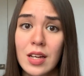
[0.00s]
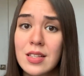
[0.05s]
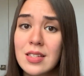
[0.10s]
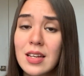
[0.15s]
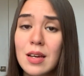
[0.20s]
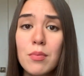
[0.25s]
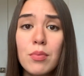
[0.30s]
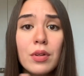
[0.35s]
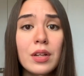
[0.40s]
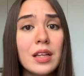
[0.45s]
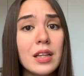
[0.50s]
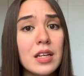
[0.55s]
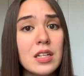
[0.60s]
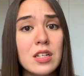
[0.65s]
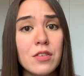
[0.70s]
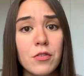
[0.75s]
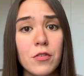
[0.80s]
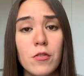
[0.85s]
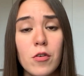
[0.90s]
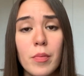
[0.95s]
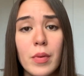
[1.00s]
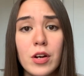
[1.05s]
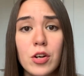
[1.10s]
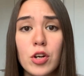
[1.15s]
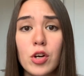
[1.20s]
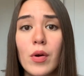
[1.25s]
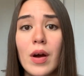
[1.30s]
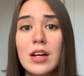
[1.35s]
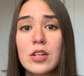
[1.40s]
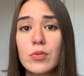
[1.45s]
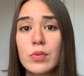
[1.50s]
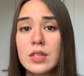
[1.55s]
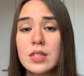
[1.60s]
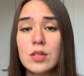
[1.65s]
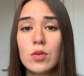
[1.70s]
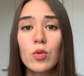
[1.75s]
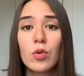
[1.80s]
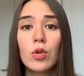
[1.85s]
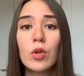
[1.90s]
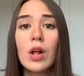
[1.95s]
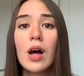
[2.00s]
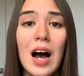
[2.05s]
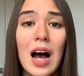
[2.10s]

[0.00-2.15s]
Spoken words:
It's completely different from undergraduate school.